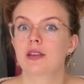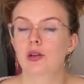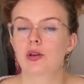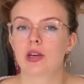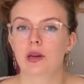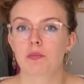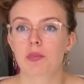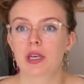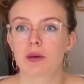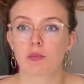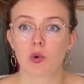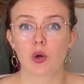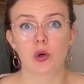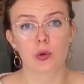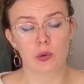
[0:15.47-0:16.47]
you can be
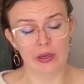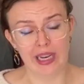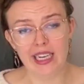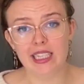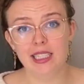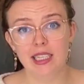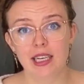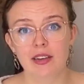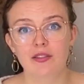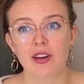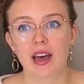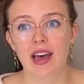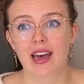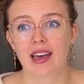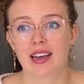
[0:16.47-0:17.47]
more creative
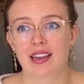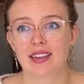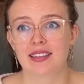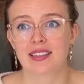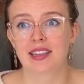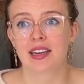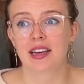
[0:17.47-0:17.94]
and